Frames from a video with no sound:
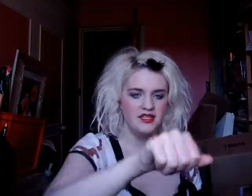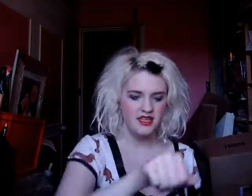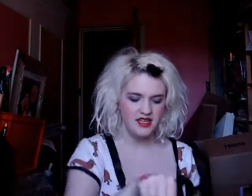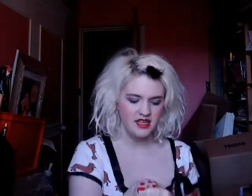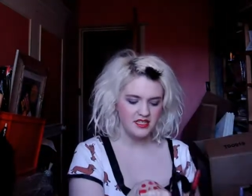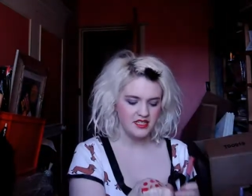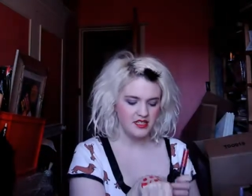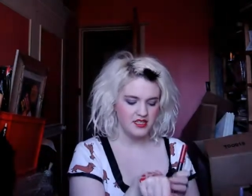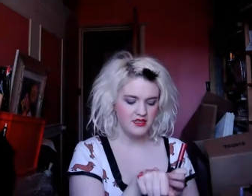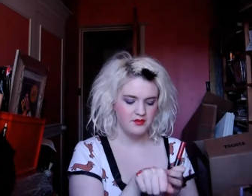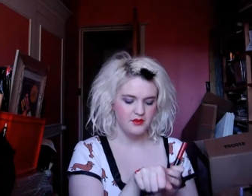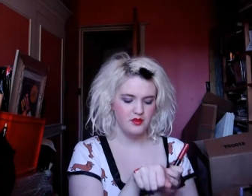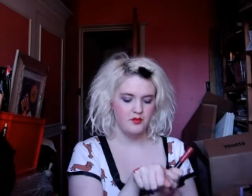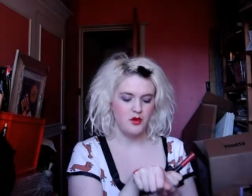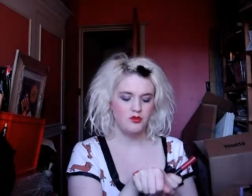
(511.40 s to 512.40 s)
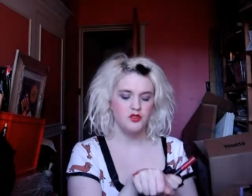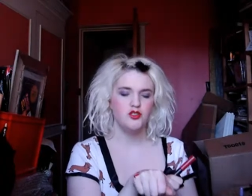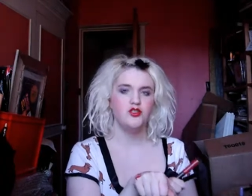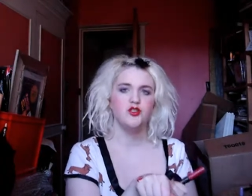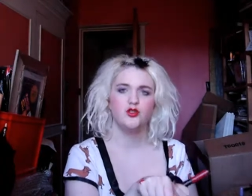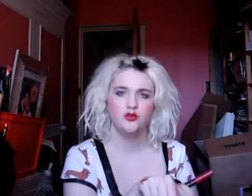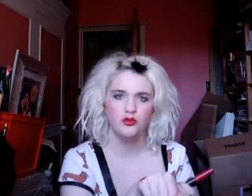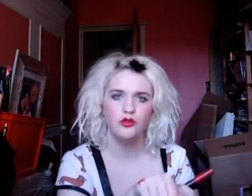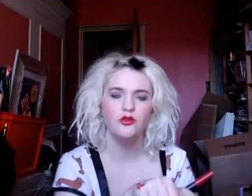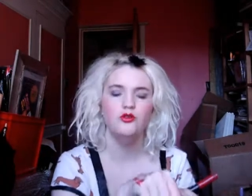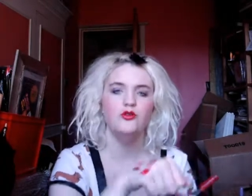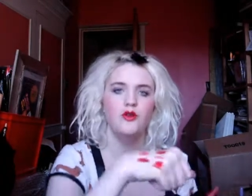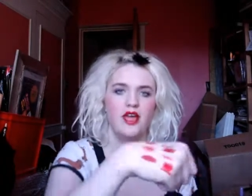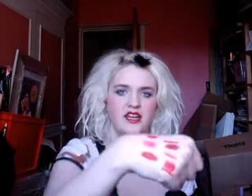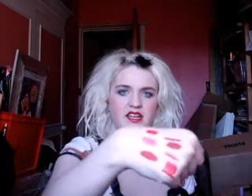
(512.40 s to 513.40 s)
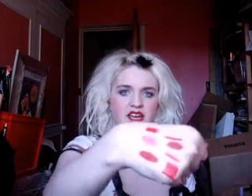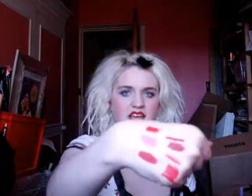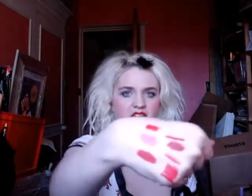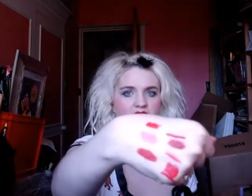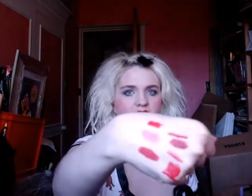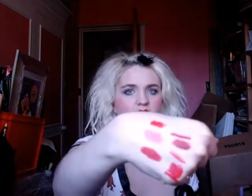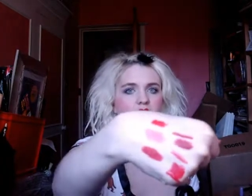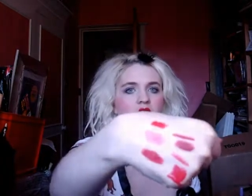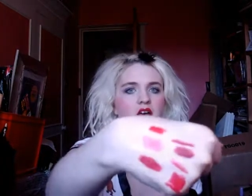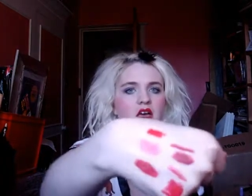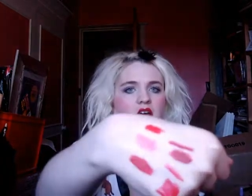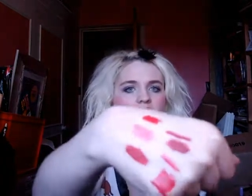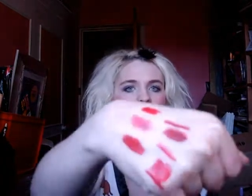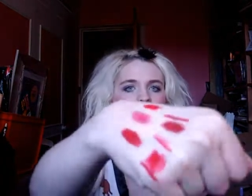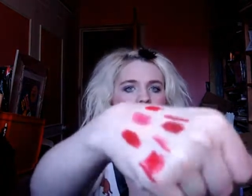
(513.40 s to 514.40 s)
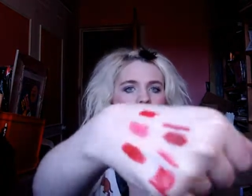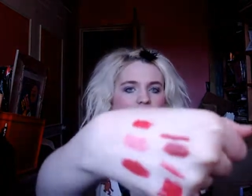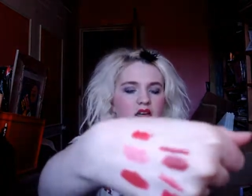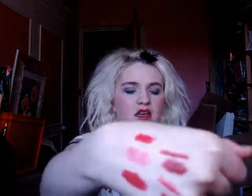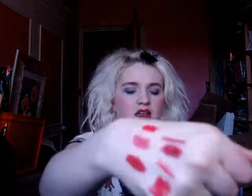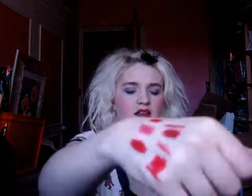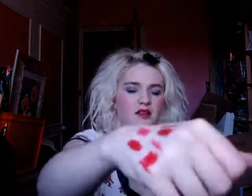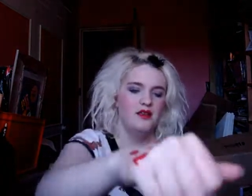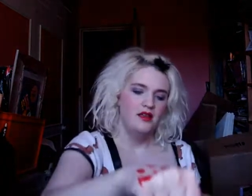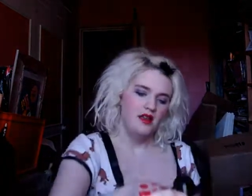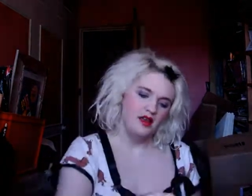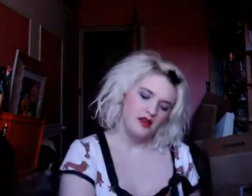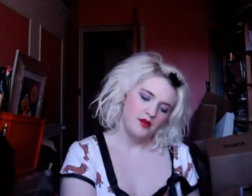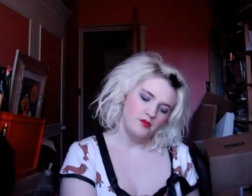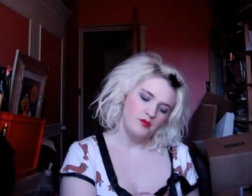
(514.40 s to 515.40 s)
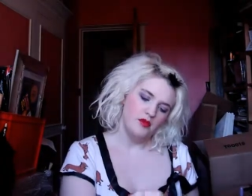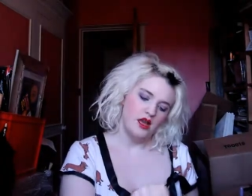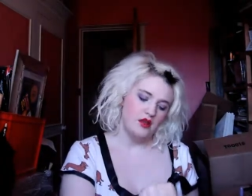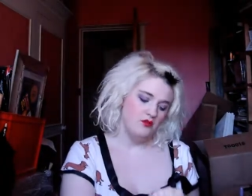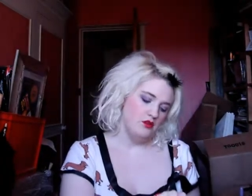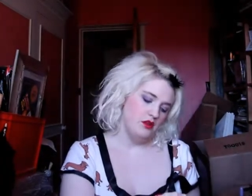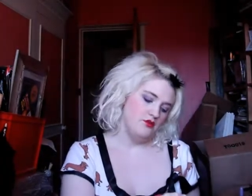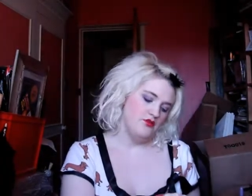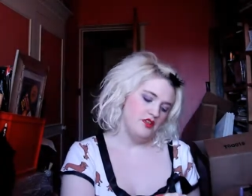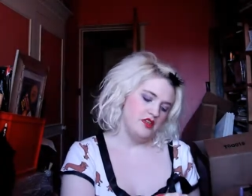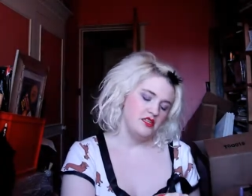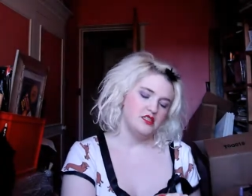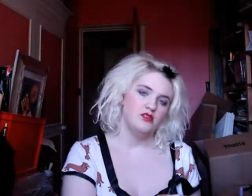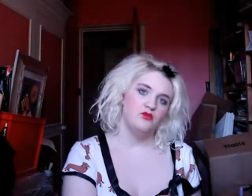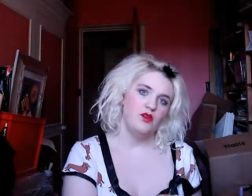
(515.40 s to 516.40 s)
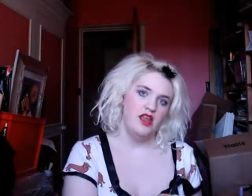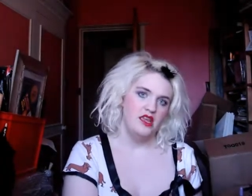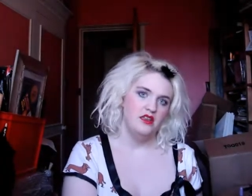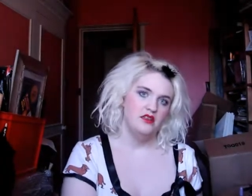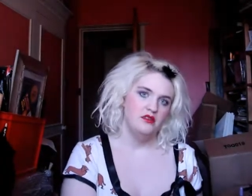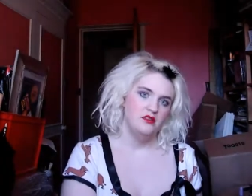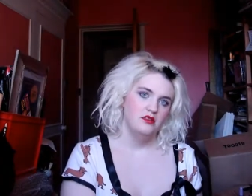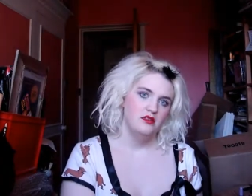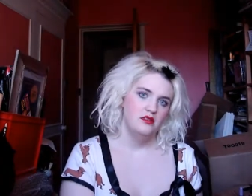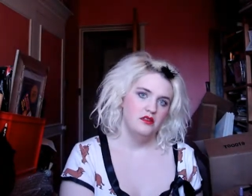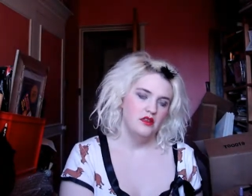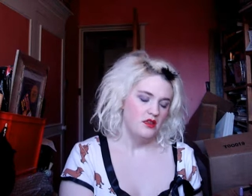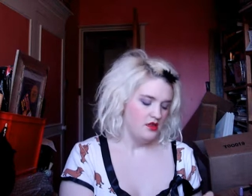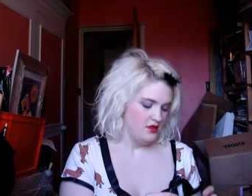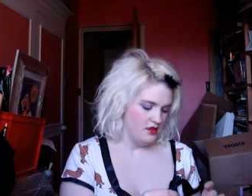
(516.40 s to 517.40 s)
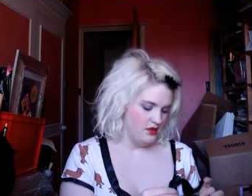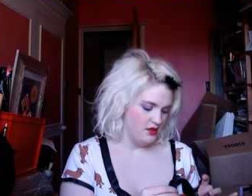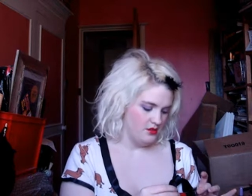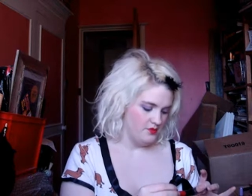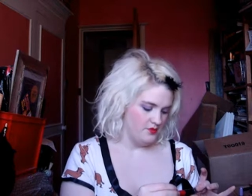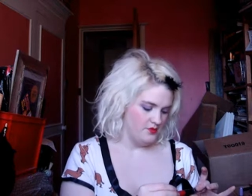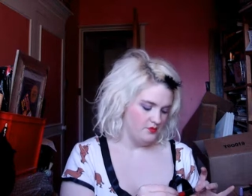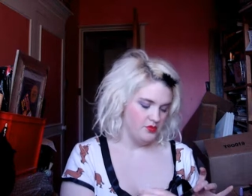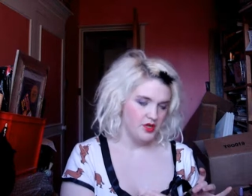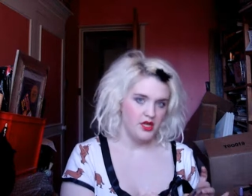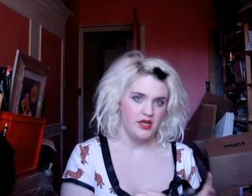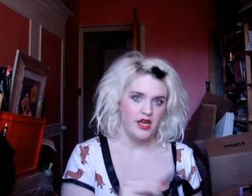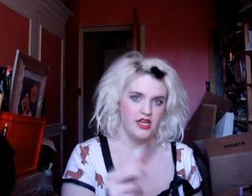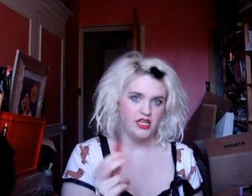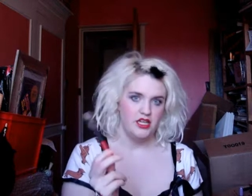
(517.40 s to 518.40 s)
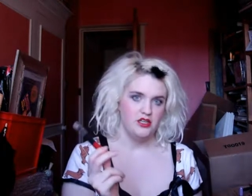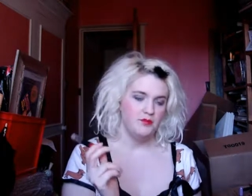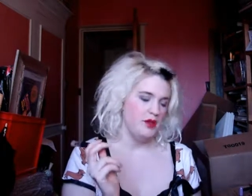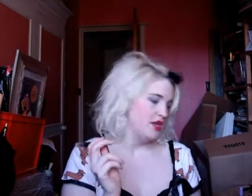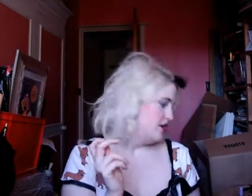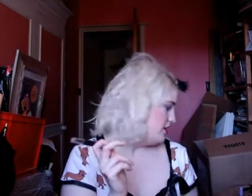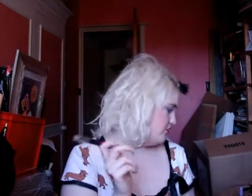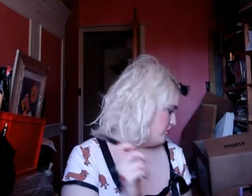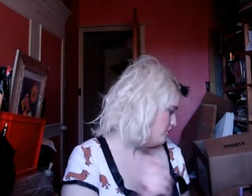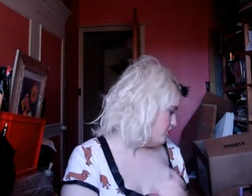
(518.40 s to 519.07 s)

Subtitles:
say this is the most true red I have. I think it's great, but I need to buy another